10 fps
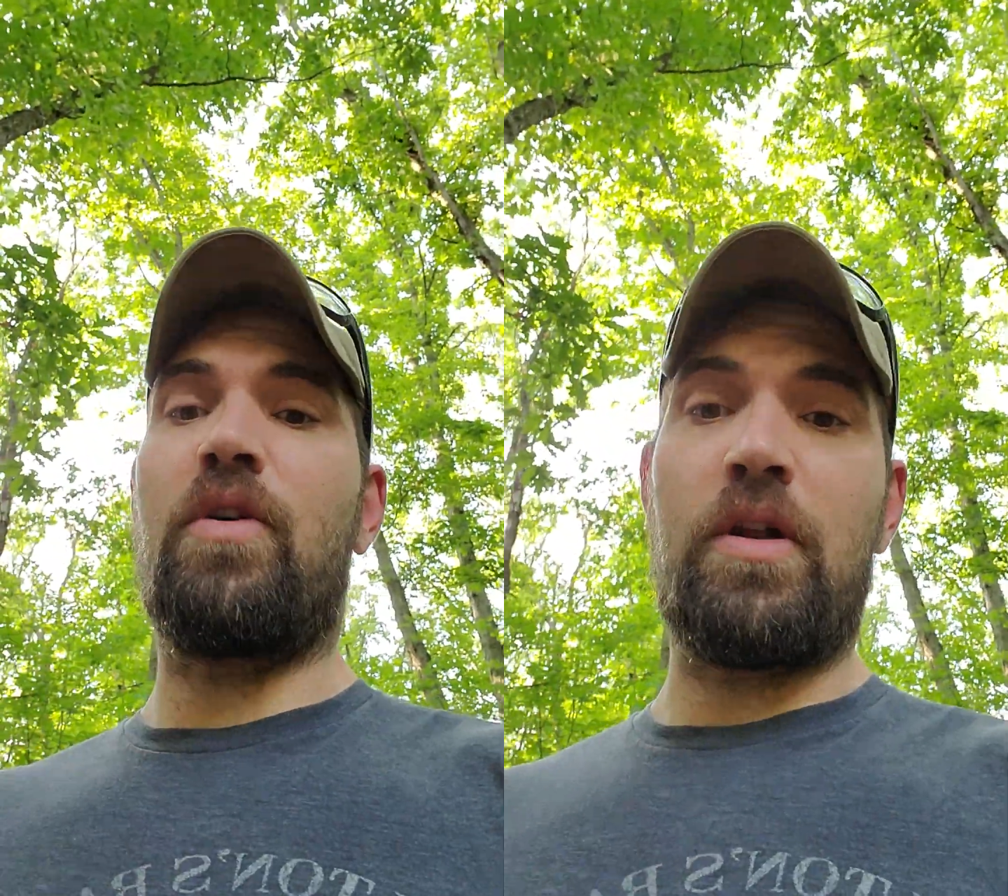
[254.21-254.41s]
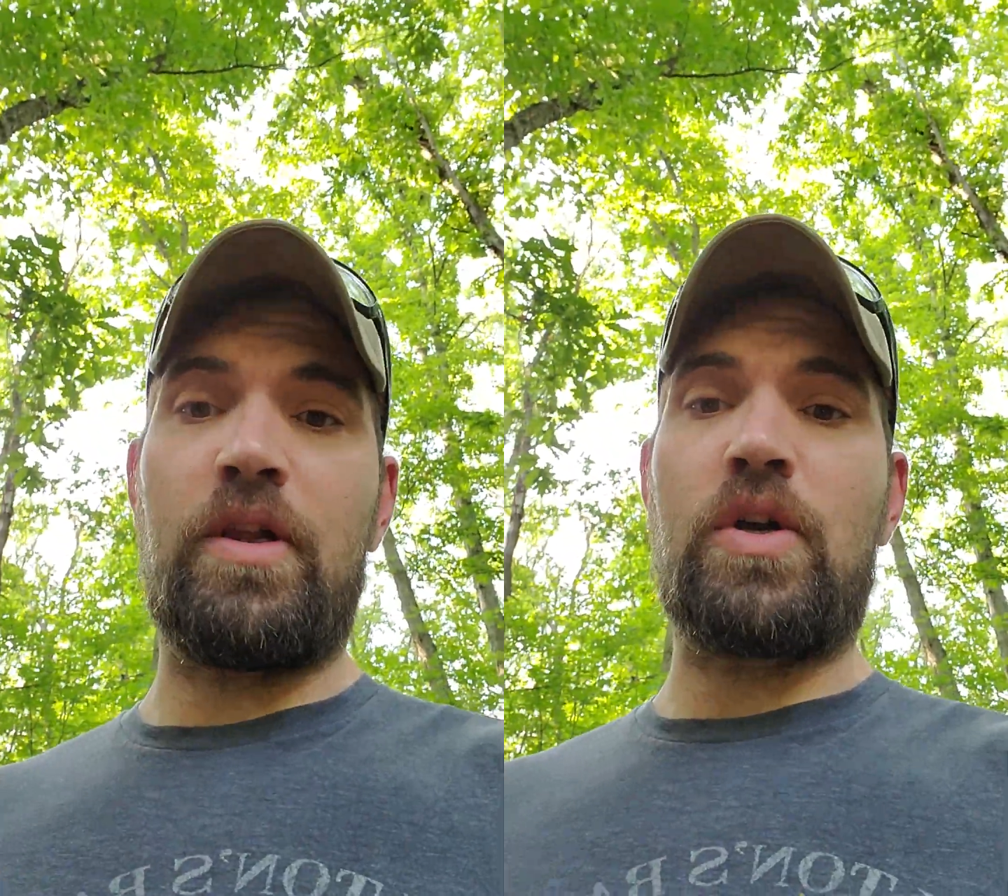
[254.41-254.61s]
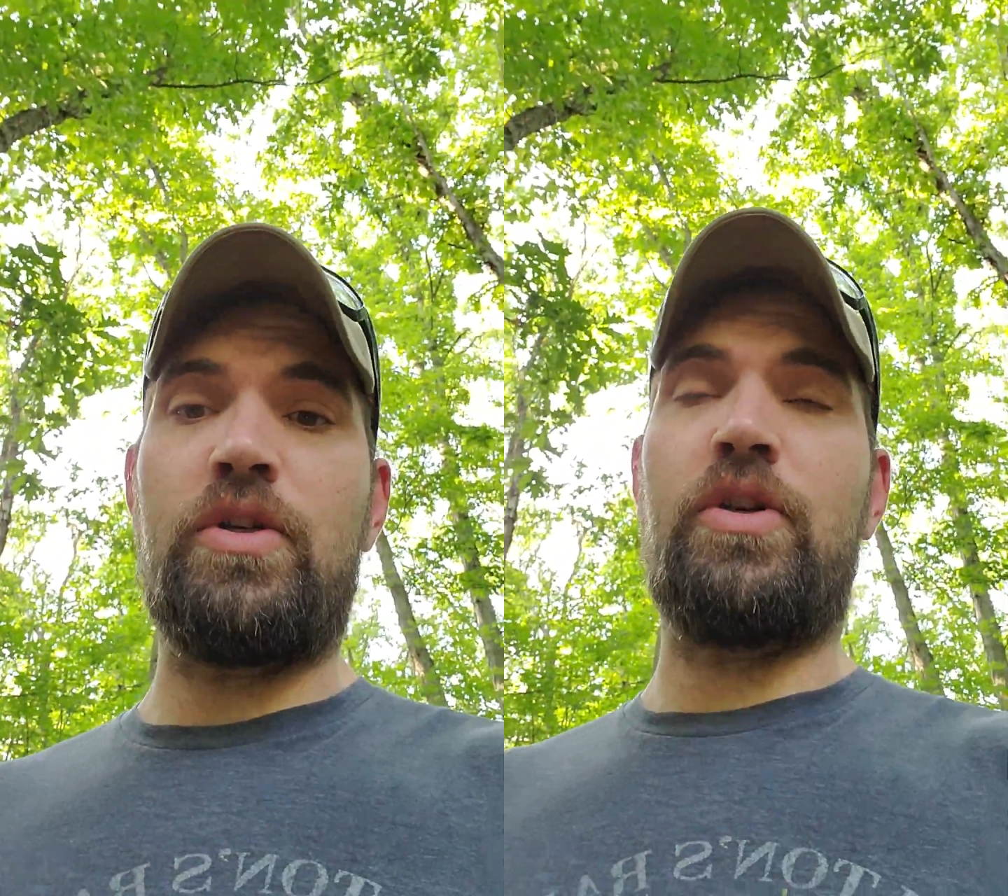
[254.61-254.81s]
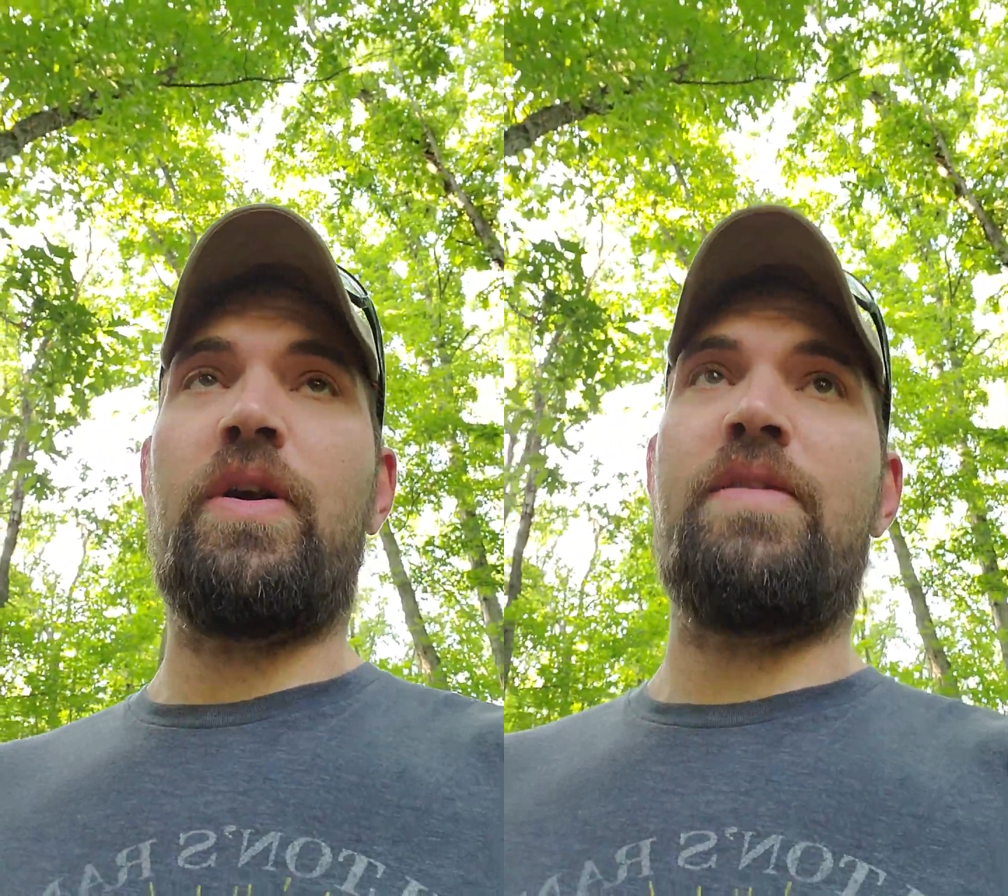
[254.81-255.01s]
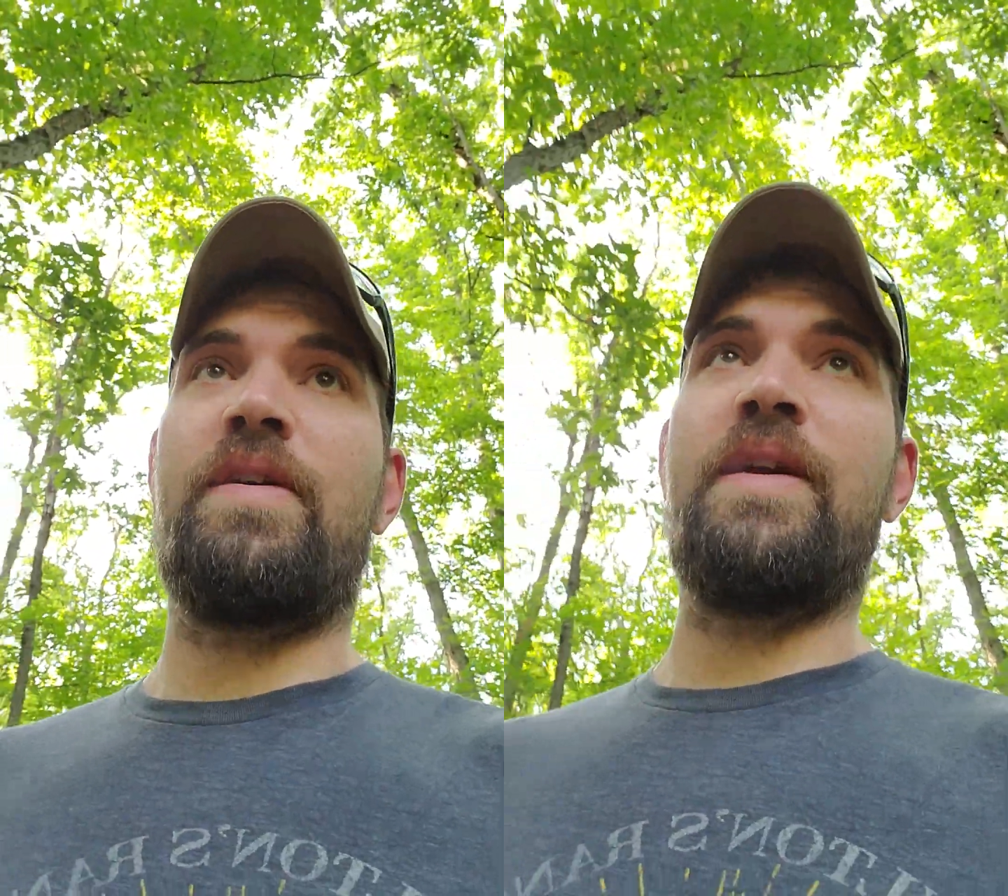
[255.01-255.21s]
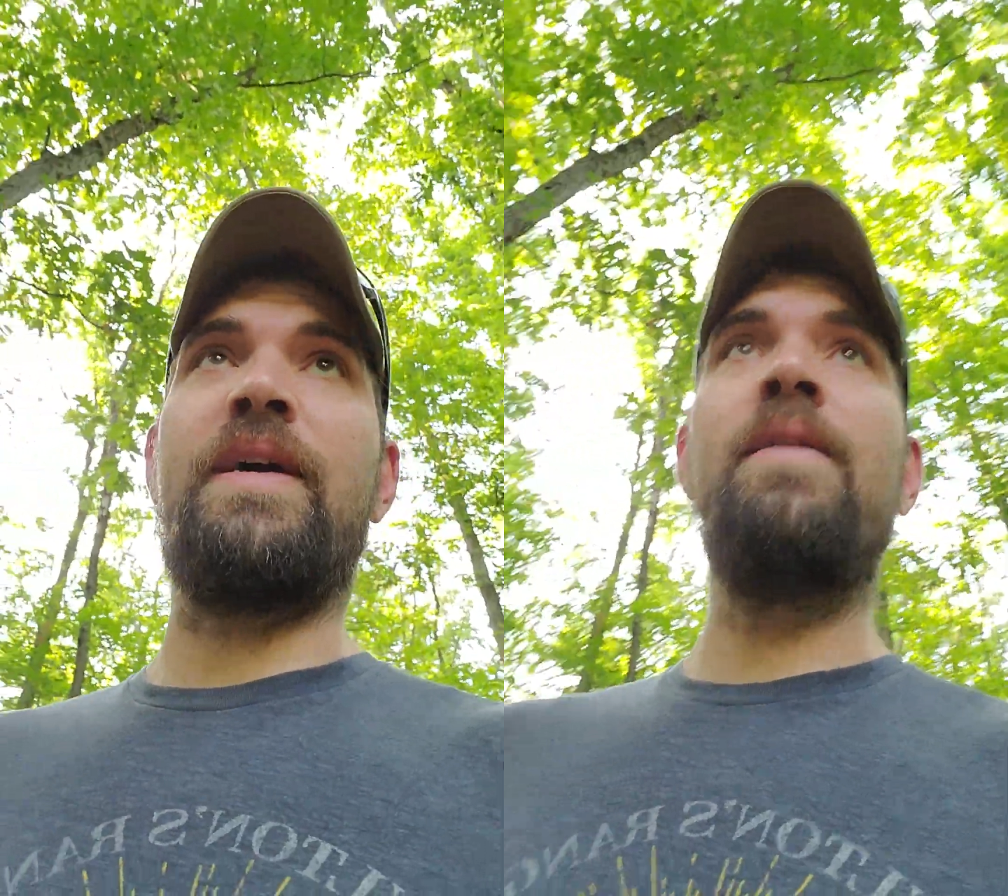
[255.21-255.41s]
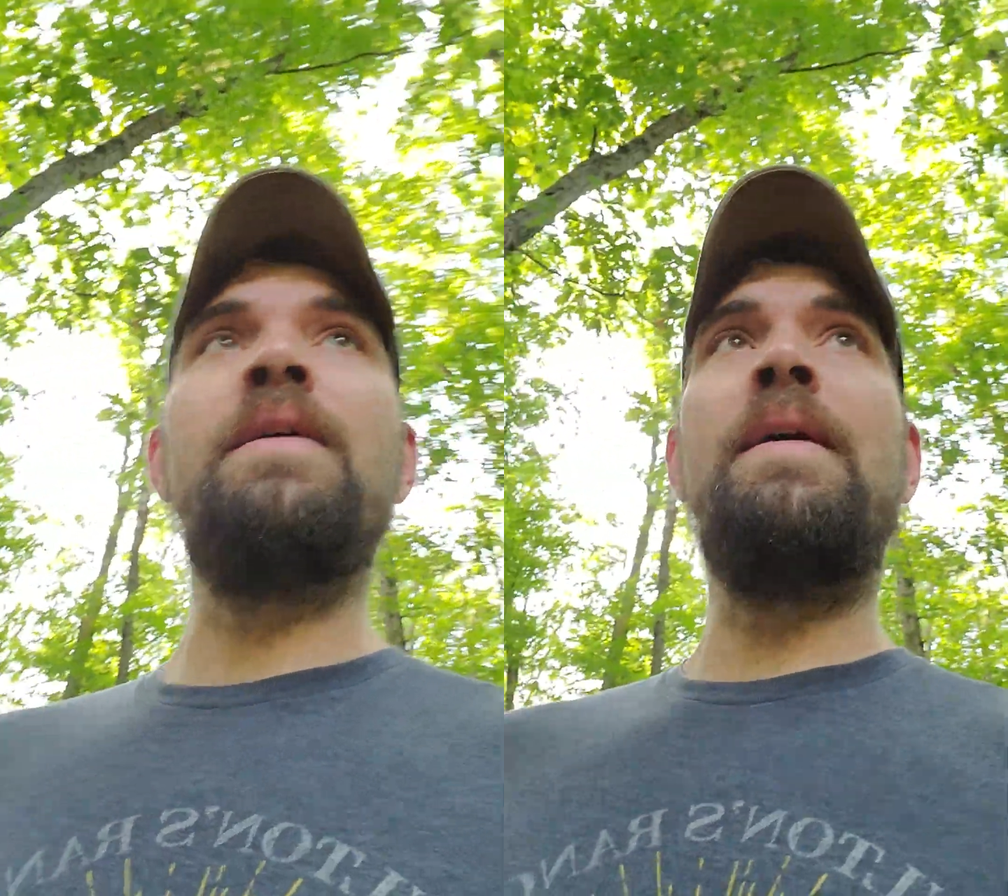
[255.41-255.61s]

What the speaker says: a larger area.